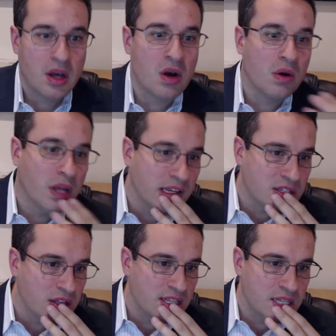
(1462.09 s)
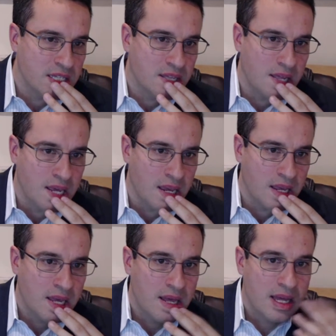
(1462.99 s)
Oh, okay, so this is
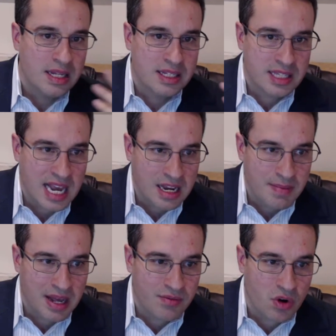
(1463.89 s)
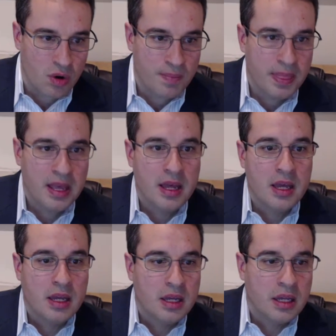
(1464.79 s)
the 2nd bedroom
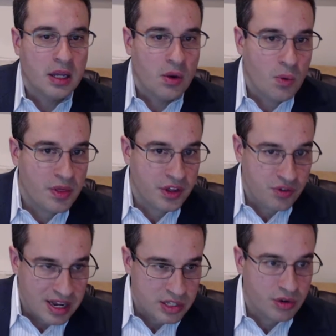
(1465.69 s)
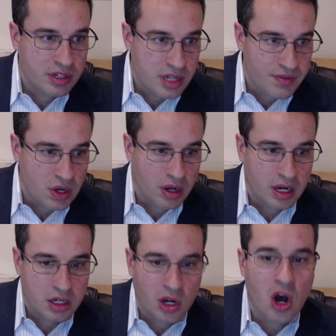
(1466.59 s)
with a dresser and a TV on
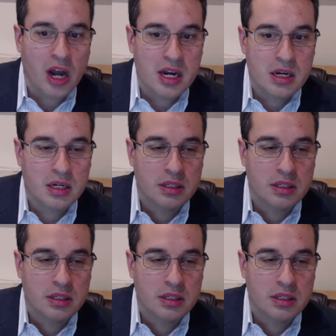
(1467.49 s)
it. Got it.